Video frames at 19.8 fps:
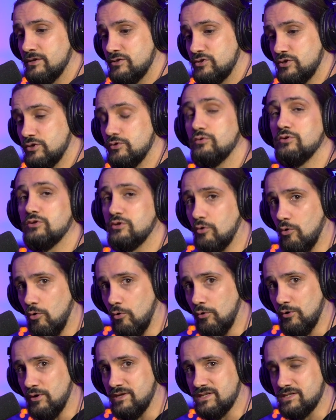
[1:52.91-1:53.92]
to your
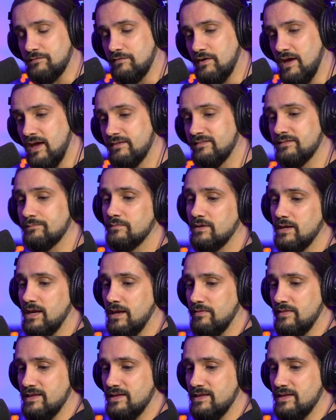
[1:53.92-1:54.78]
audio interface. In